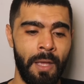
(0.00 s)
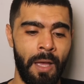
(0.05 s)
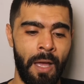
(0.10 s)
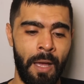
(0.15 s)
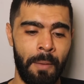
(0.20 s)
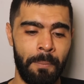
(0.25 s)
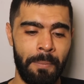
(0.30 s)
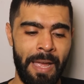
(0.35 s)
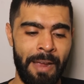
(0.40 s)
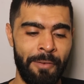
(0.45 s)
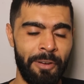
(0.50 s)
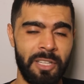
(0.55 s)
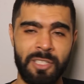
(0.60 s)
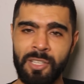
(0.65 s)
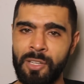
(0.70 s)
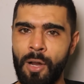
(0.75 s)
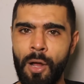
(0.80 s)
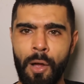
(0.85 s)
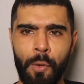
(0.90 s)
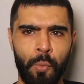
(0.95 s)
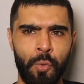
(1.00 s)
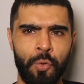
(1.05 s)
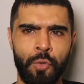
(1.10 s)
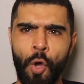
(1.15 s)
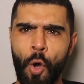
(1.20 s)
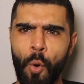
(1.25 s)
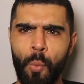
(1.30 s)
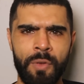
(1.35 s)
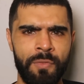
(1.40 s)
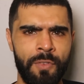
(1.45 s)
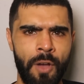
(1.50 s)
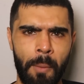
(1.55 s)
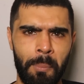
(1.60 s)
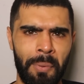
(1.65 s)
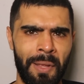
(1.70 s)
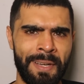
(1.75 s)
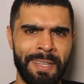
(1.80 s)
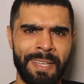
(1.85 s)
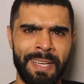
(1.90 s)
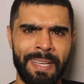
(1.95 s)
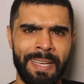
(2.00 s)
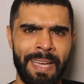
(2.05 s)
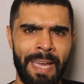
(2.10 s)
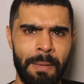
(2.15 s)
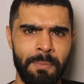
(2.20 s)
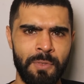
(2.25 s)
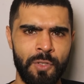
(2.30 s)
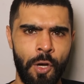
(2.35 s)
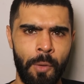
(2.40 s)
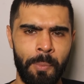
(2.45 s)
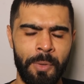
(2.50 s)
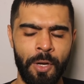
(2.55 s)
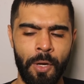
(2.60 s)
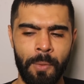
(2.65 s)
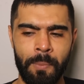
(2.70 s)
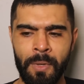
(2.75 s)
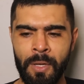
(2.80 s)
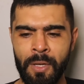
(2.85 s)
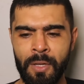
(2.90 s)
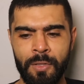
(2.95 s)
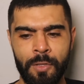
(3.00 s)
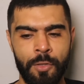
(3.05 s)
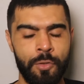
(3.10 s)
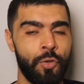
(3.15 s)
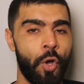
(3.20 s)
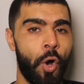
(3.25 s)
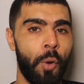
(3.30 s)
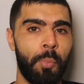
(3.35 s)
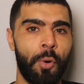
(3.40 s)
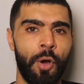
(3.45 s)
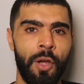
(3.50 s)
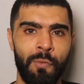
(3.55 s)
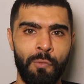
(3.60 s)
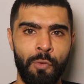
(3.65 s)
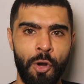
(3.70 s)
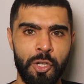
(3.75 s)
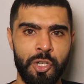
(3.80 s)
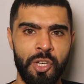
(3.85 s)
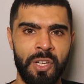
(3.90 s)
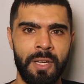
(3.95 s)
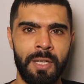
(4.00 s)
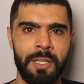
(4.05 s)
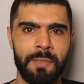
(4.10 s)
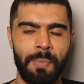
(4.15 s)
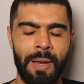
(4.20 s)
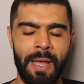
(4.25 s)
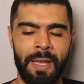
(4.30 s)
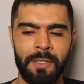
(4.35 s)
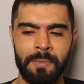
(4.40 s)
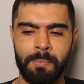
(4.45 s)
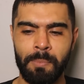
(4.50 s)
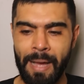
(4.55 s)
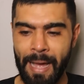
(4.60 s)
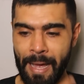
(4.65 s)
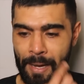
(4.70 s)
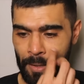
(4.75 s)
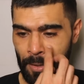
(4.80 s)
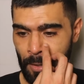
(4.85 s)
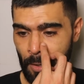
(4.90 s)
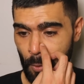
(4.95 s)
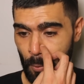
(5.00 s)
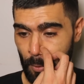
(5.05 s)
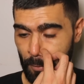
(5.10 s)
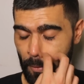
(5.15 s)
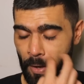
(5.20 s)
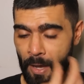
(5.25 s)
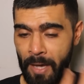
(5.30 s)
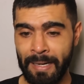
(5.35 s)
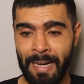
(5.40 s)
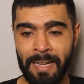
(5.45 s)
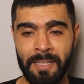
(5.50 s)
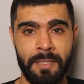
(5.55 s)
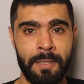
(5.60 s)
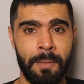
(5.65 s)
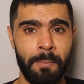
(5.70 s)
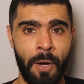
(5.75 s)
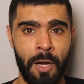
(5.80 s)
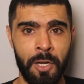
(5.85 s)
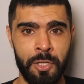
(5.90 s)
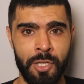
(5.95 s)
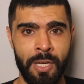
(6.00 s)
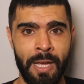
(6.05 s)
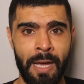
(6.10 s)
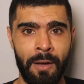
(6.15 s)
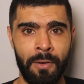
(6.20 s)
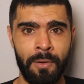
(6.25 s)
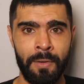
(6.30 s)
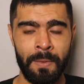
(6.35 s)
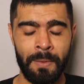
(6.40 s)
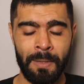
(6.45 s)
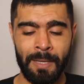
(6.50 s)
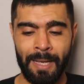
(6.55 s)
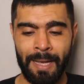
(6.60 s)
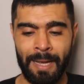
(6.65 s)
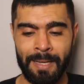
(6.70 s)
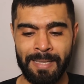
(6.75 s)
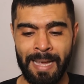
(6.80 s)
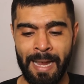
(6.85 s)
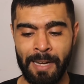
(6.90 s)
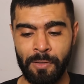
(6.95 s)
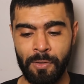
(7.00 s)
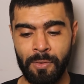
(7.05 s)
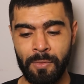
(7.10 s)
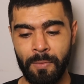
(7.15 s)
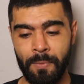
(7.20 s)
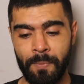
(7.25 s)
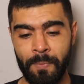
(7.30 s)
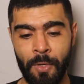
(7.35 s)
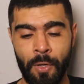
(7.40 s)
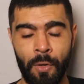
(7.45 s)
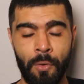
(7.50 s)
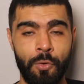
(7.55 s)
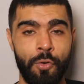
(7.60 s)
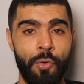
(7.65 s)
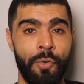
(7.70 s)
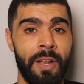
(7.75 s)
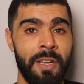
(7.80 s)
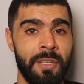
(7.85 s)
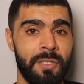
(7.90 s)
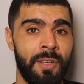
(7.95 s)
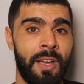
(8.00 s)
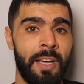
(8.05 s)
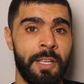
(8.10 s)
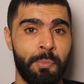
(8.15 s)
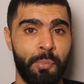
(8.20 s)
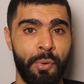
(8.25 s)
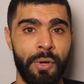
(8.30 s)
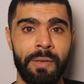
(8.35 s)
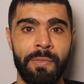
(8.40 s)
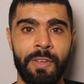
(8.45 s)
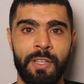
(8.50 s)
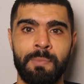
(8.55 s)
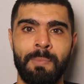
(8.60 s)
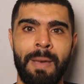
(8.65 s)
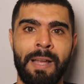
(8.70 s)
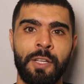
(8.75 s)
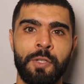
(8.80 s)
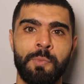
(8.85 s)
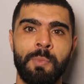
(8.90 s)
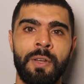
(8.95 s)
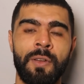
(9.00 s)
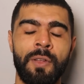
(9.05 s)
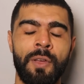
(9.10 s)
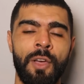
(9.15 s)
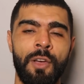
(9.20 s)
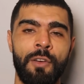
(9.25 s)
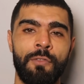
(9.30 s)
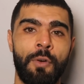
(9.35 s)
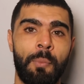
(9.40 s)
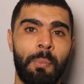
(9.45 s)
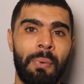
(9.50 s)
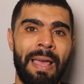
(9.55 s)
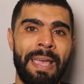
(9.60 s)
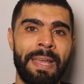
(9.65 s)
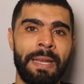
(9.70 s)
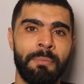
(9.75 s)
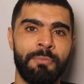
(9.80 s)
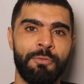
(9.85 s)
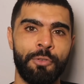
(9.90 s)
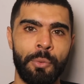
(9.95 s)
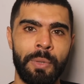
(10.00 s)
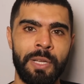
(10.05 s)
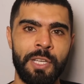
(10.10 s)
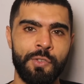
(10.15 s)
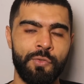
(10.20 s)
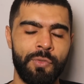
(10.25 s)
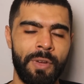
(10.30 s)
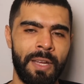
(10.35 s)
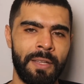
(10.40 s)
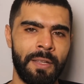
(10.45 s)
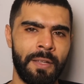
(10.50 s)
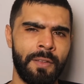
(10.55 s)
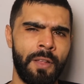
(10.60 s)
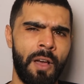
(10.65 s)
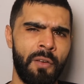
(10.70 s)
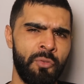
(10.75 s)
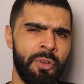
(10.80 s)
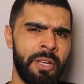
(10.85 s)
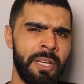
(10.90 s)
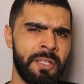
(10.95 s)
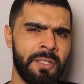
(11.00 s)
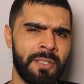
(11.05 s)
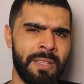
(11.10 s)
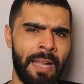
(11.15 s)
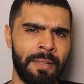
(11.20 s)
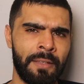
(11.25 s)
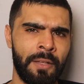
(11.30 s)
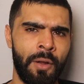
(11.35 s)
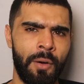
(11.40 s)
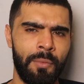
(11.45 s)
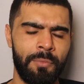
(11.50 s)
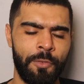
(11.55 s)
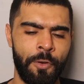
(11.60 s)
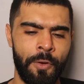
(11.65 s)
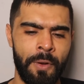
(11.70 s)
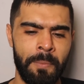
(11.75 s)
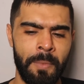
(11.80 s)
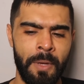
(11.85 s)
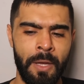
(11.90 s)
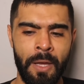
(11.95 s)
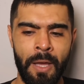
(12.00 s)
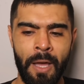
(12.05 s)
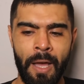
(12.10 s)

Erik ten Hag will know we've got plenty of games coming up. There's no point rushing these players back. We've heard Anthony Martial has had, criticised previous management for playing him through injury and then not really standing up for him.